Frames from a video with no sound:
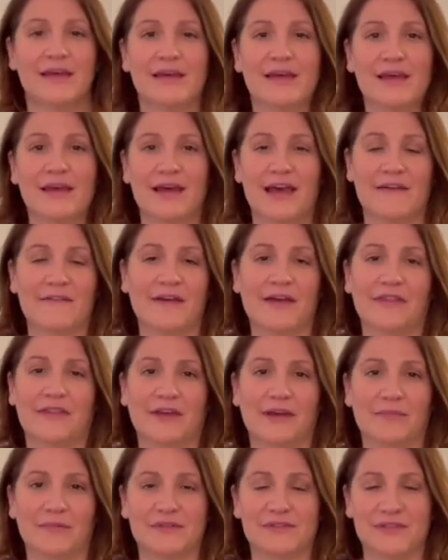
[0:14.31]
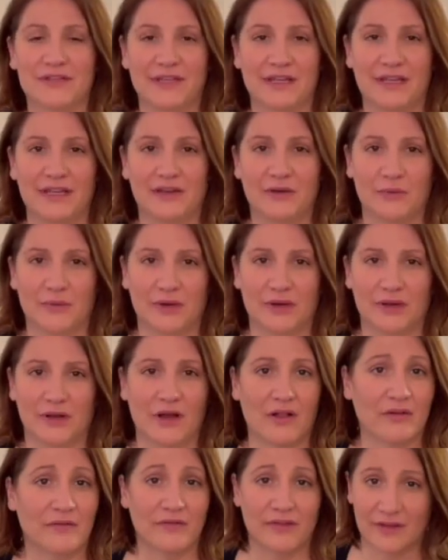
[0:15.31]
I've had the opportunity to work
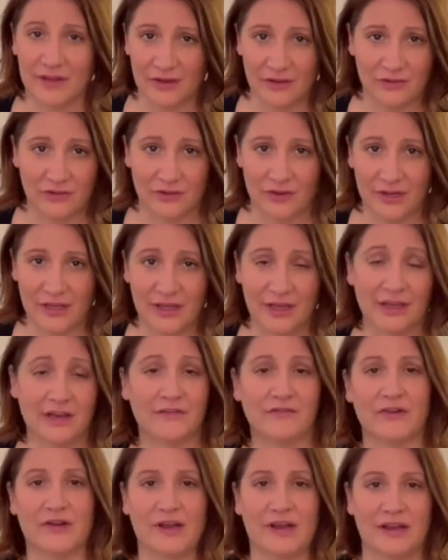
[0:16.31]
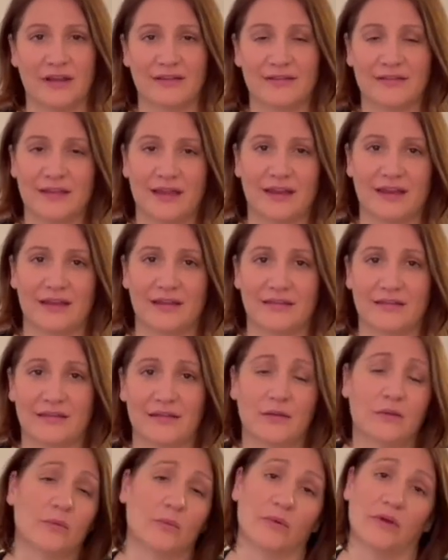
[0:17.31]
all over the country in a variety of settings
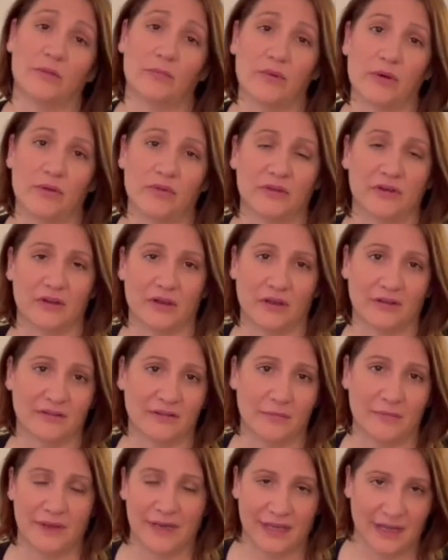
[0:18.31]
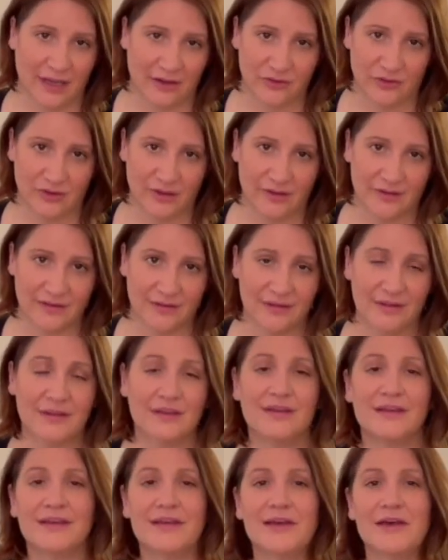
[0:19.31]
with both adults and pediatrics.
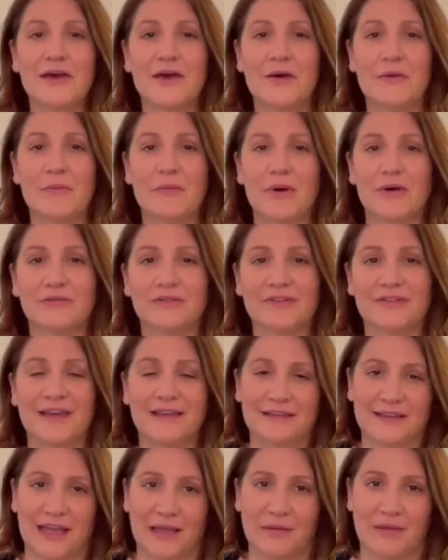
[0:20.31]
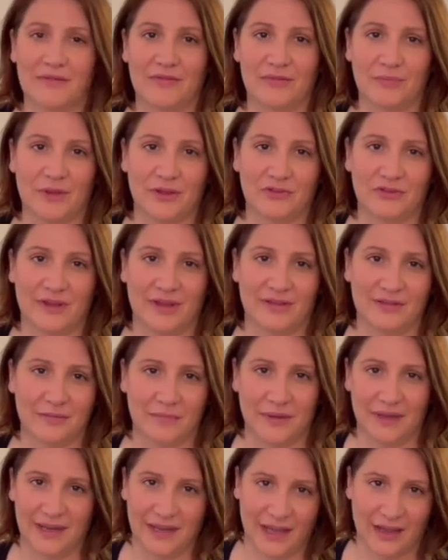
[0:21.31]
Most of that time I've specialized in
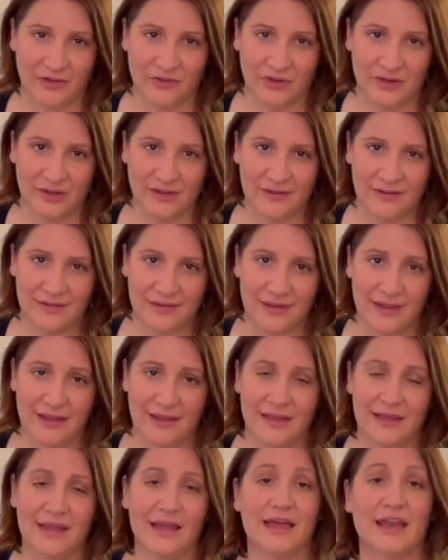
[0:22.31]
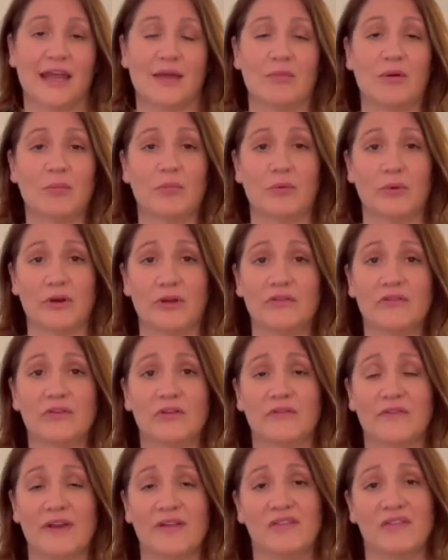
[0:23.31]
pediatrics, and I'm a board
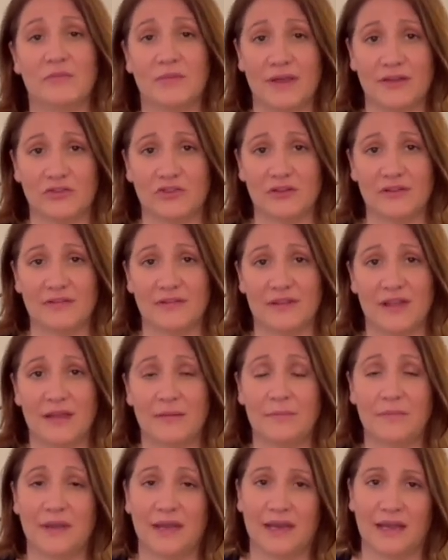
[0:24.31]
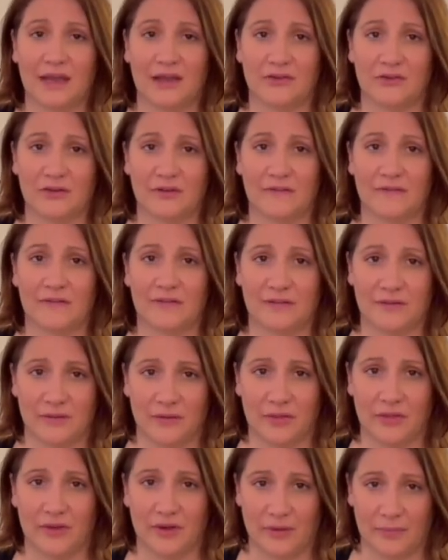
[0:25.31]
certified specialist in pediatric physical
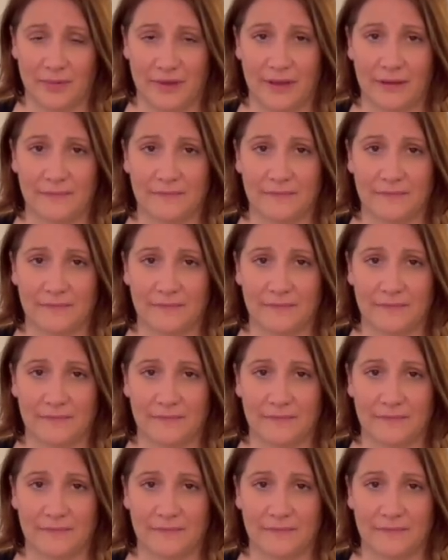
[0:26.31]
therapy.